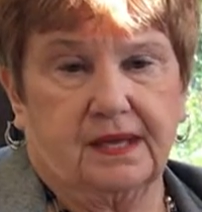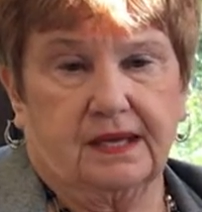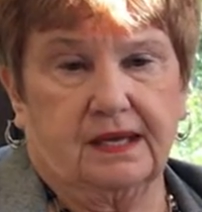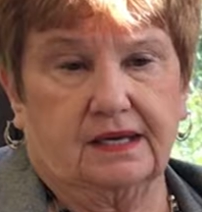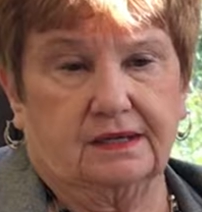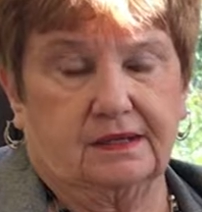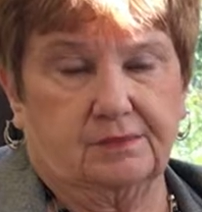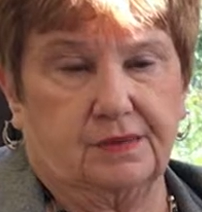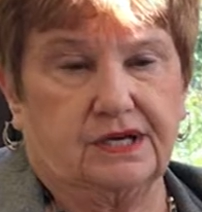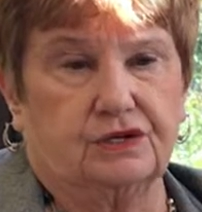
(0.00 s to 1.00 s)
and
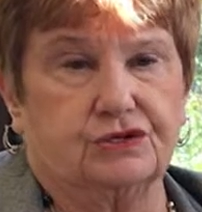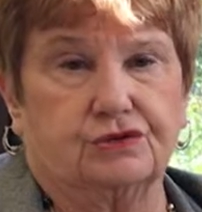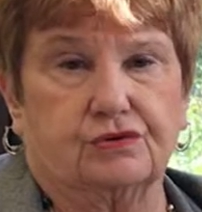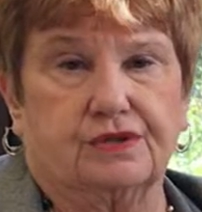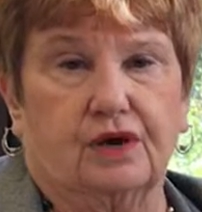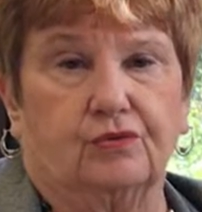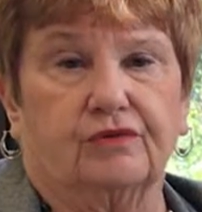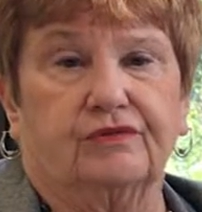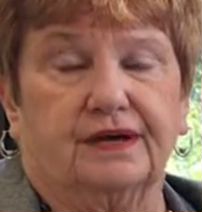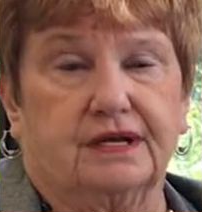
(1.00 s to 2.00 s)
making sure that we're
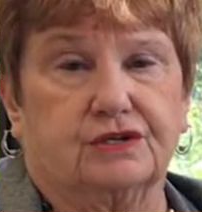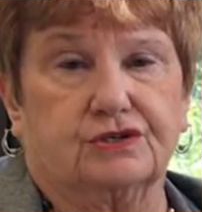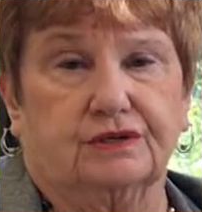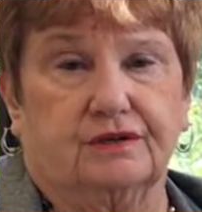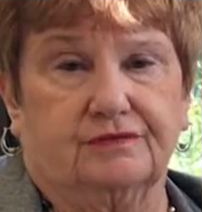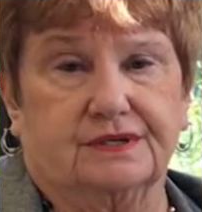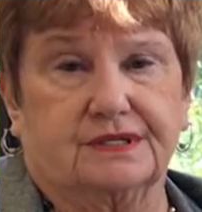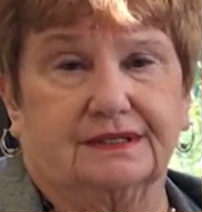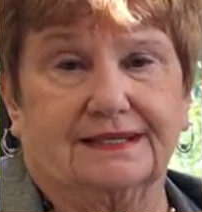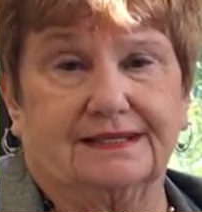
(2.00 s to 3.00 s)
financially and
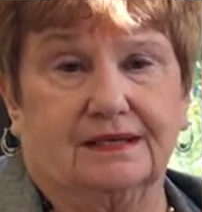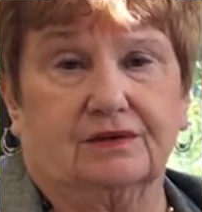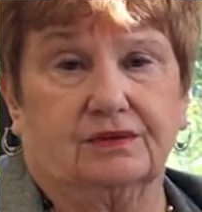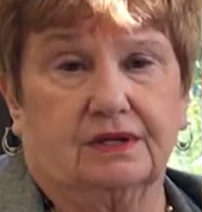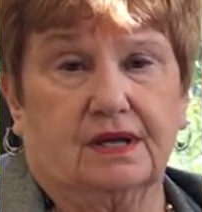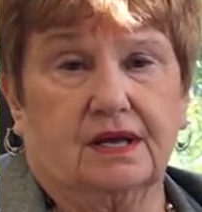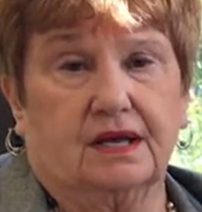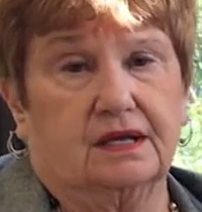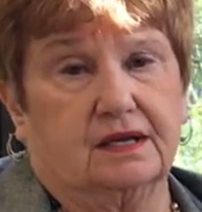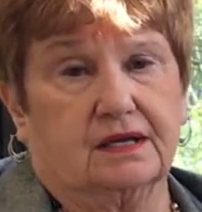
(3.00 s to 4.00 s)
fiscally sound.
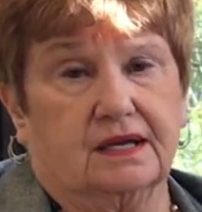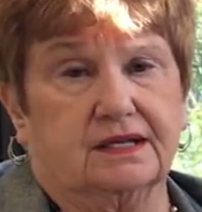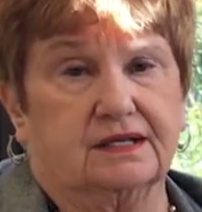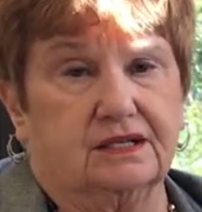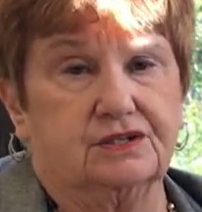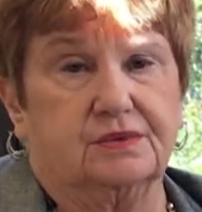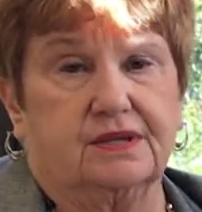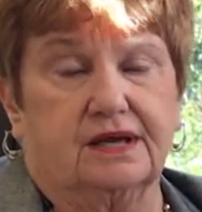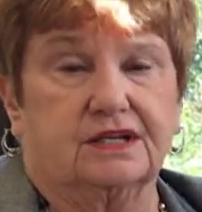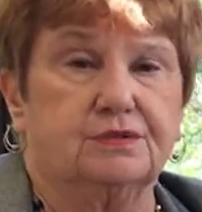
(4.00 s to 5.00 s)
And it gives me
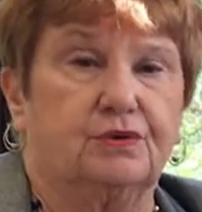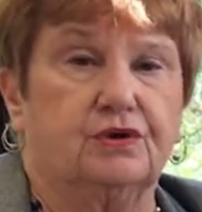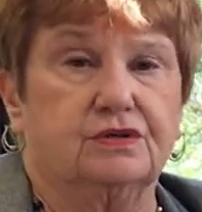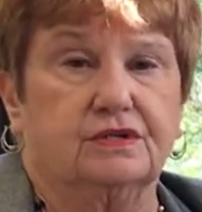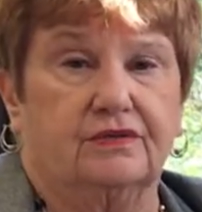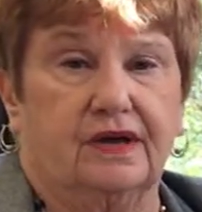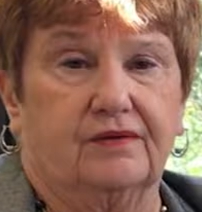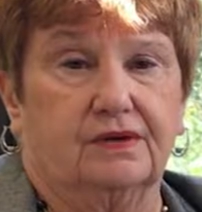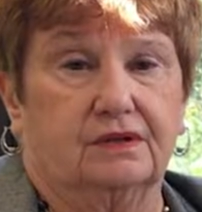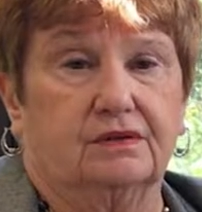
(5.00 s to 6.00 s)
that experience of
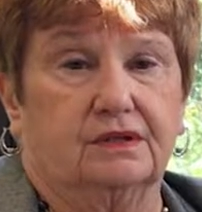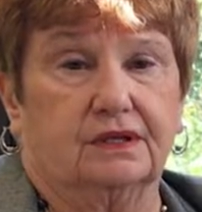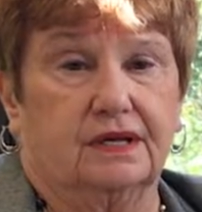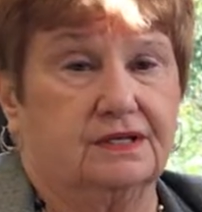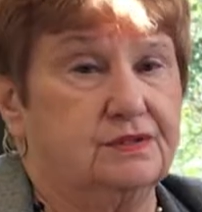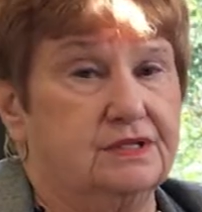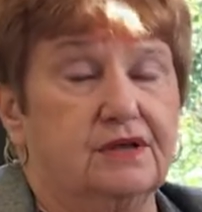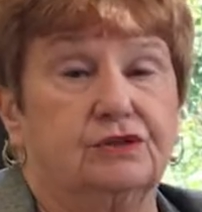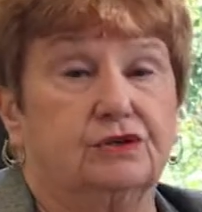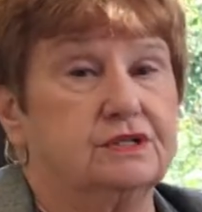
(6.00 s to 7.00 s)
having, as you said,
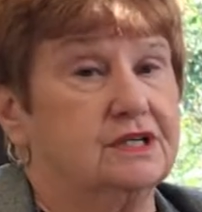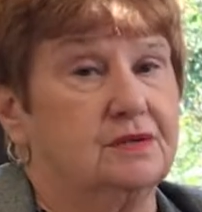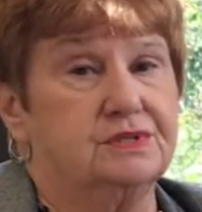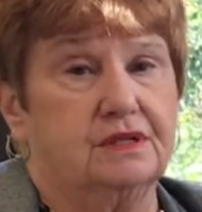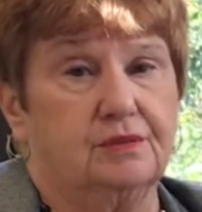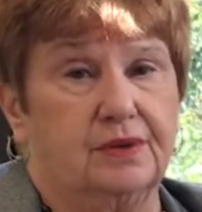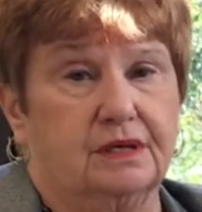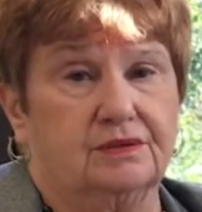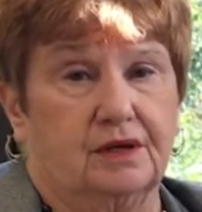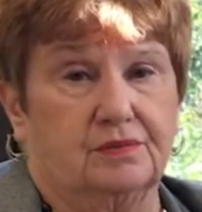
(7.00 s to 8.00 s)
the good times and the bad
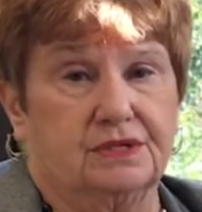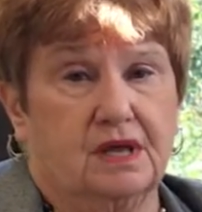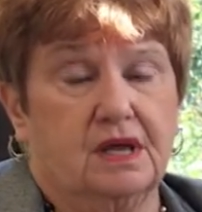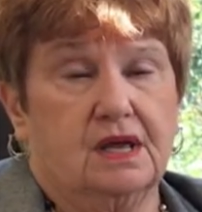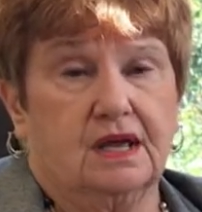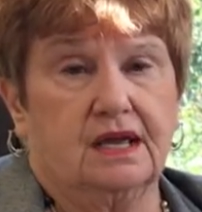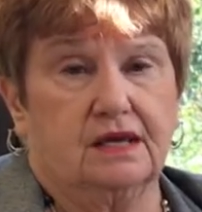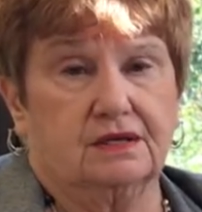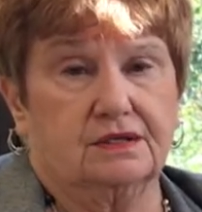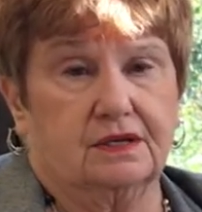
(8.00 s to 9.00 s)
times, and